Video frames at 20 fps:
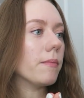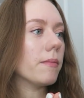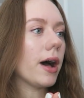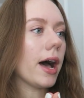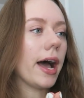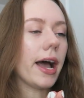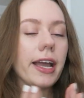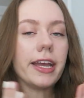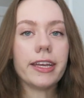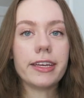
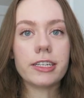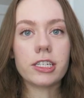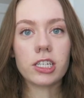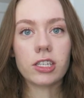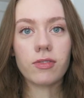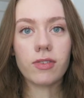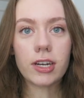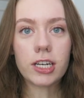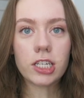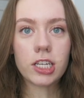I
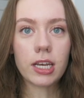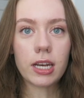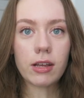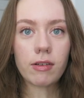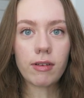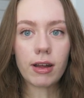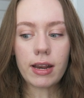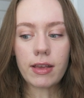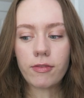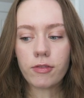just finished
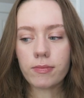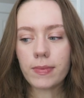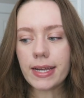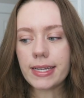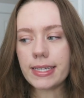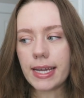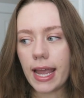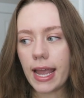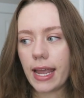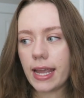getting ready for my
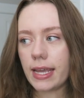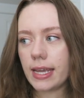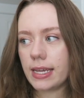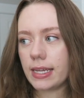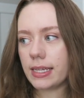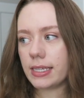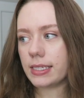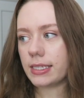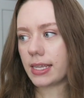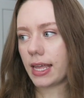day.
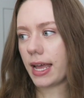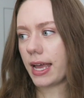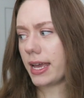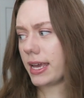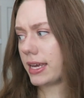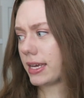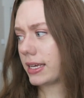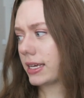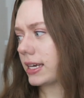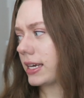It is
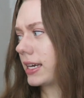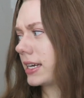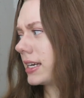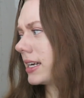like